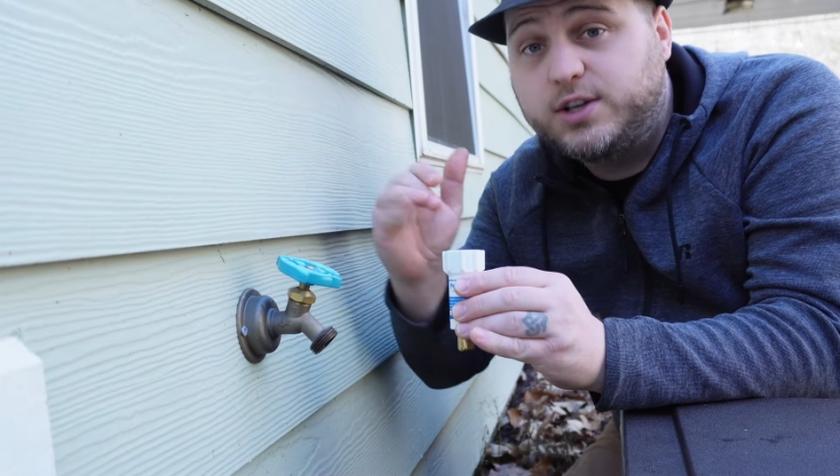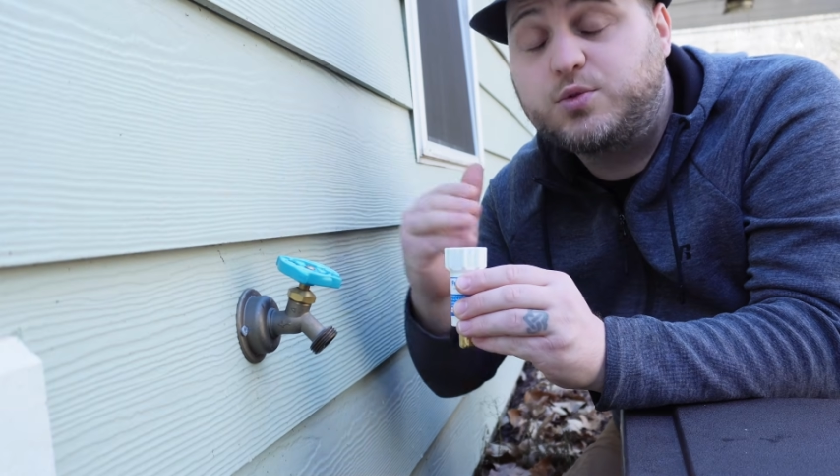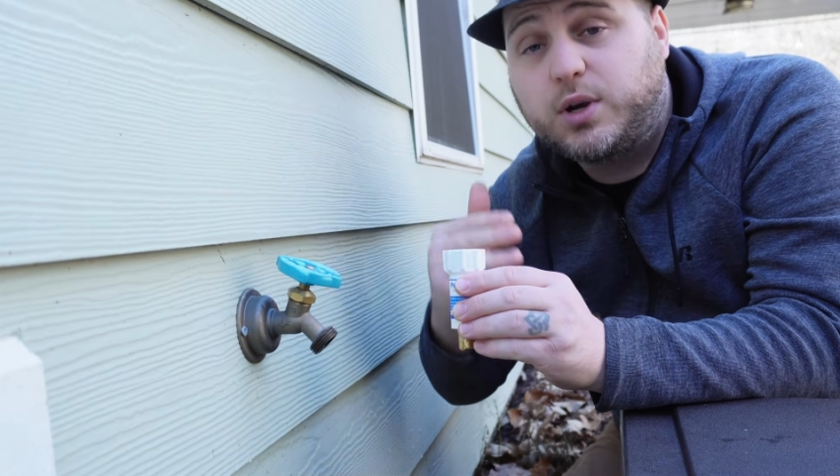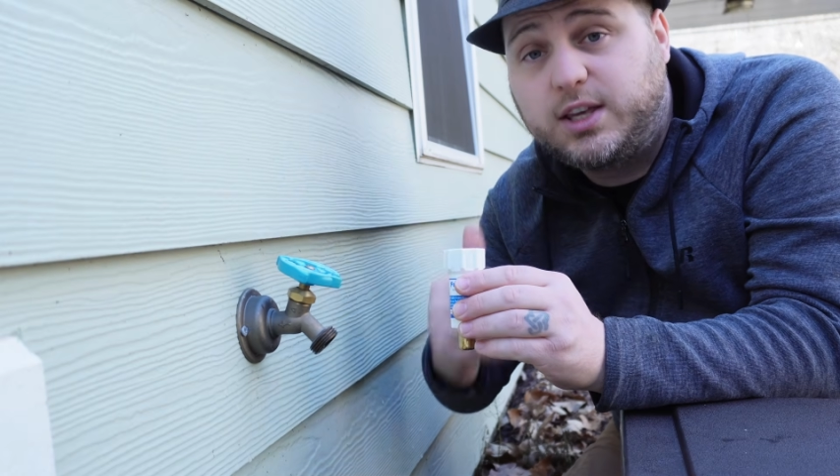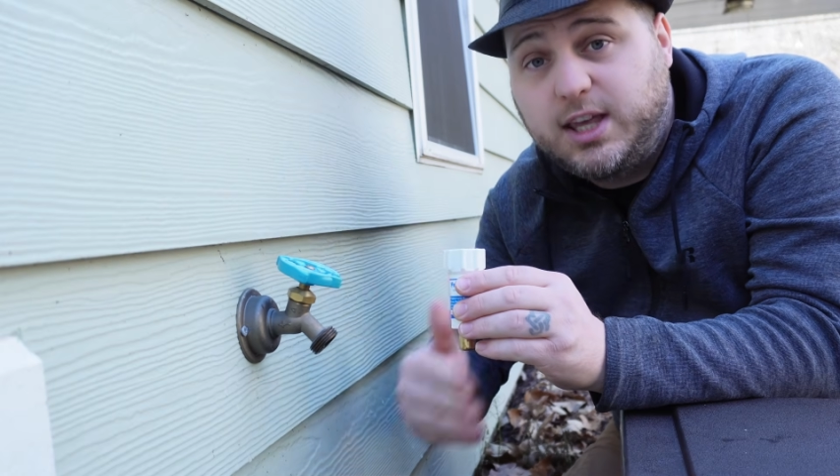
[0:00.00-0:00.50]
as
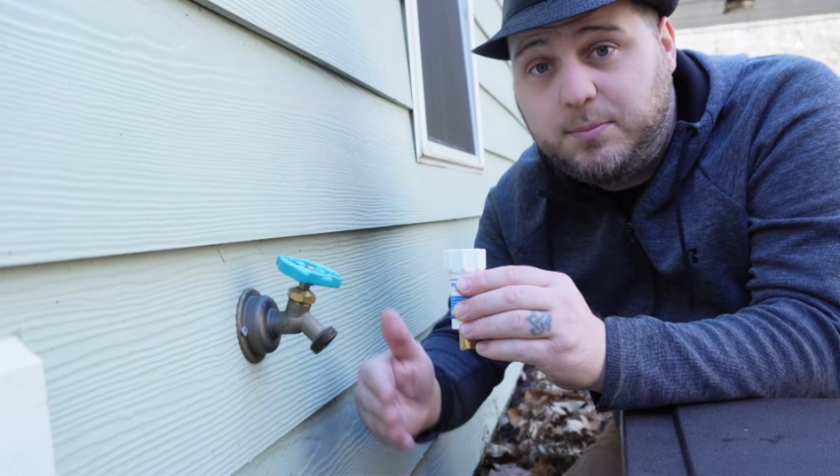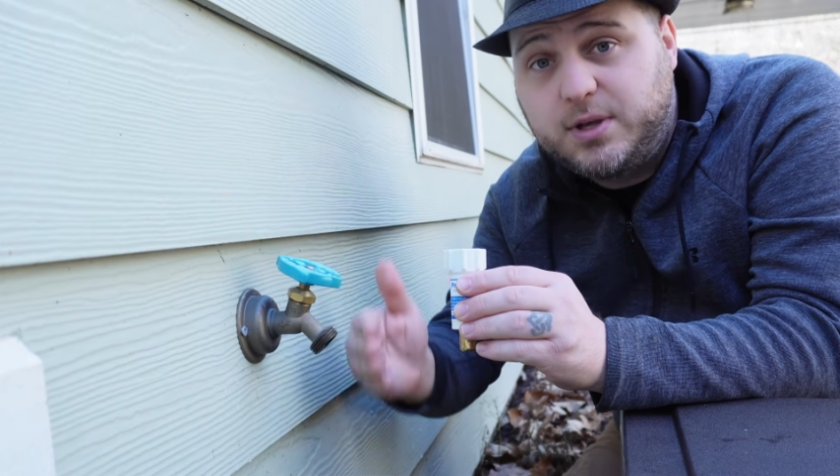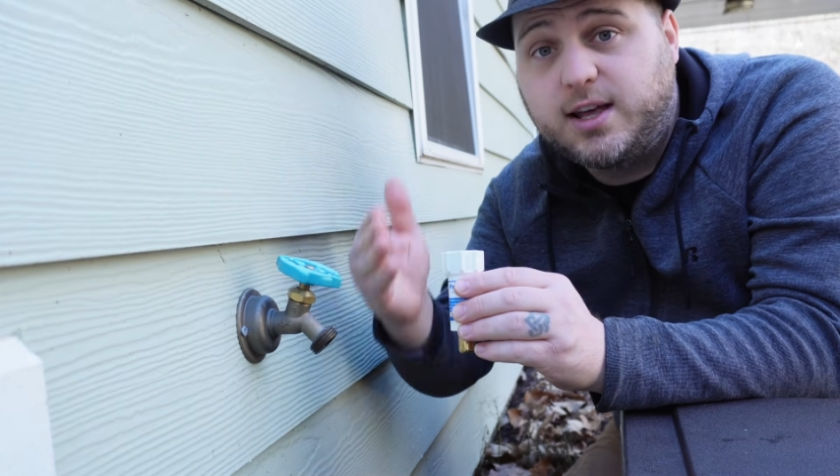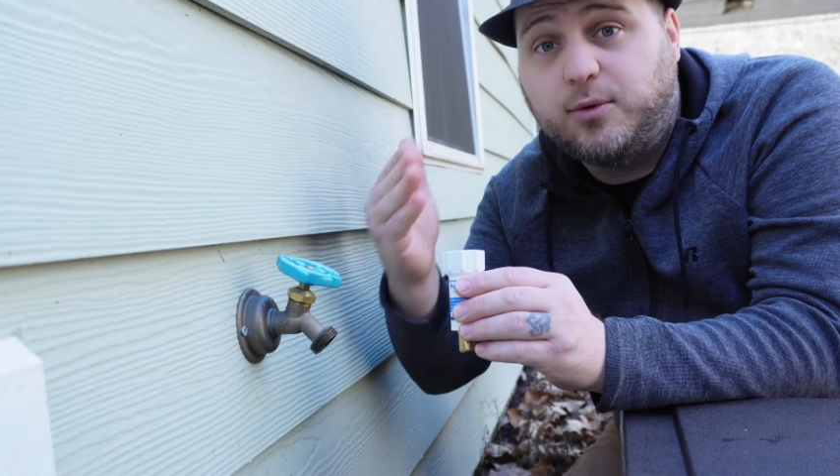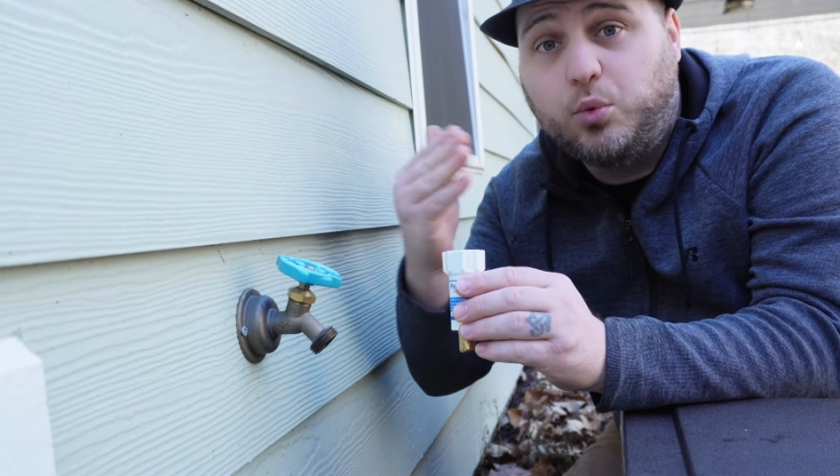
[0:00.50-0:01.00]
we're
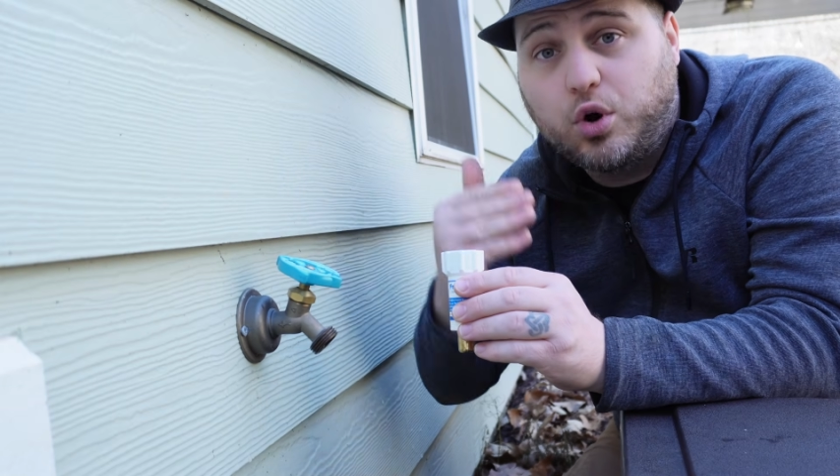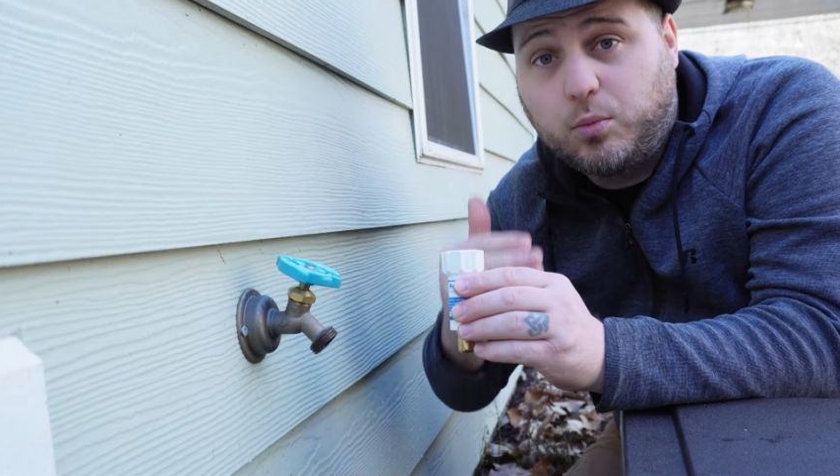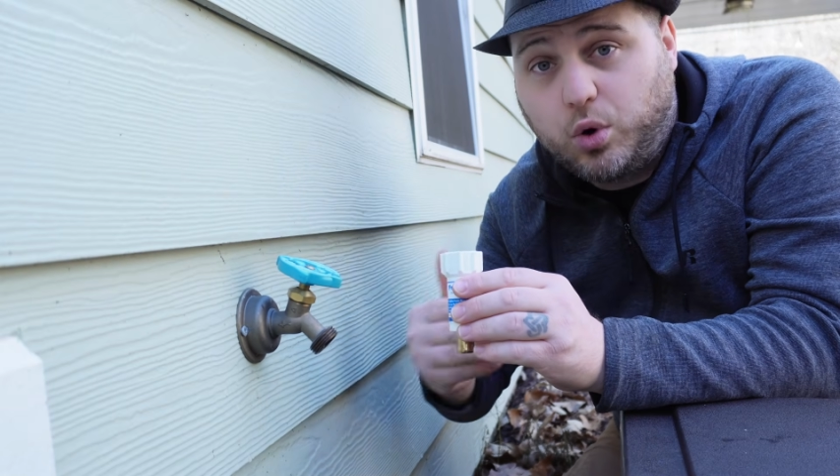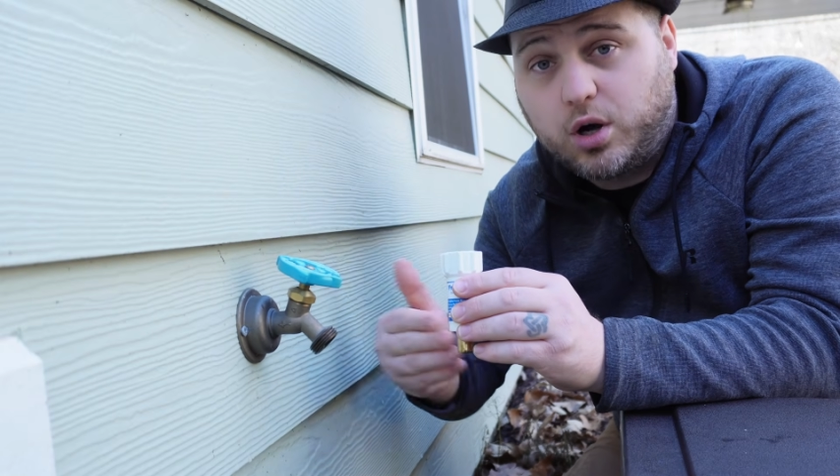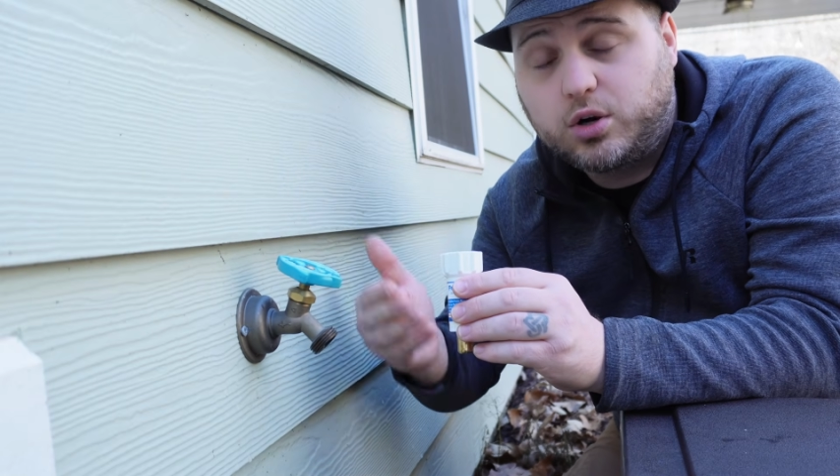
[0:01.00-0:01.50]
keeping that
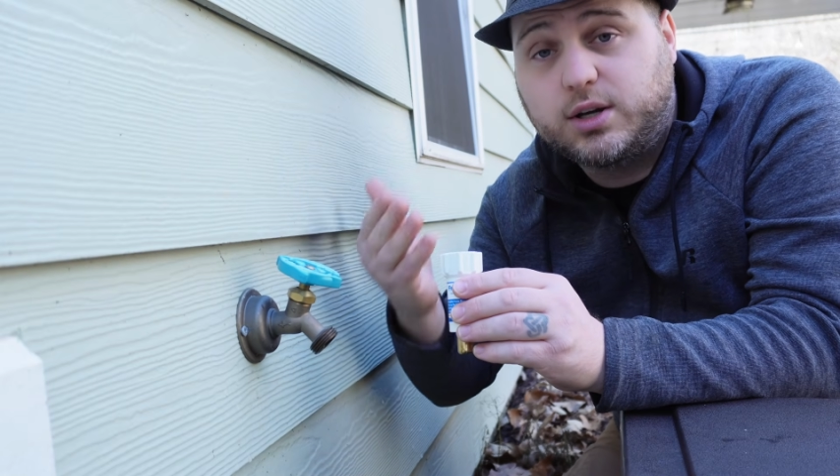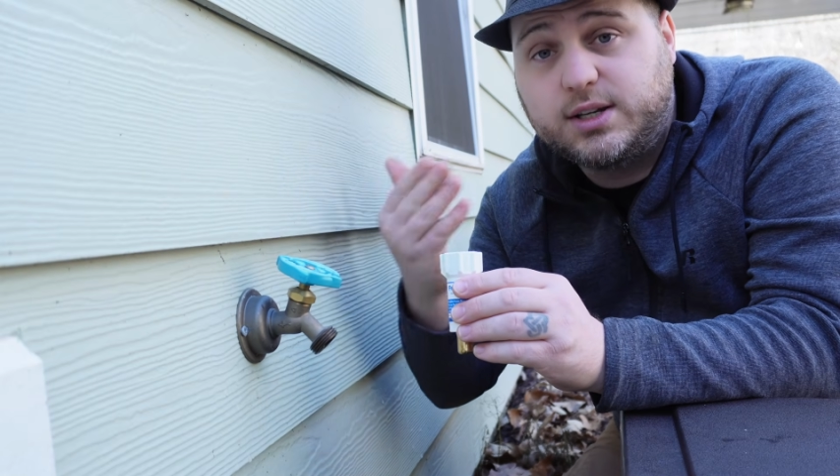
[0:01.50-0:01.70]
warm water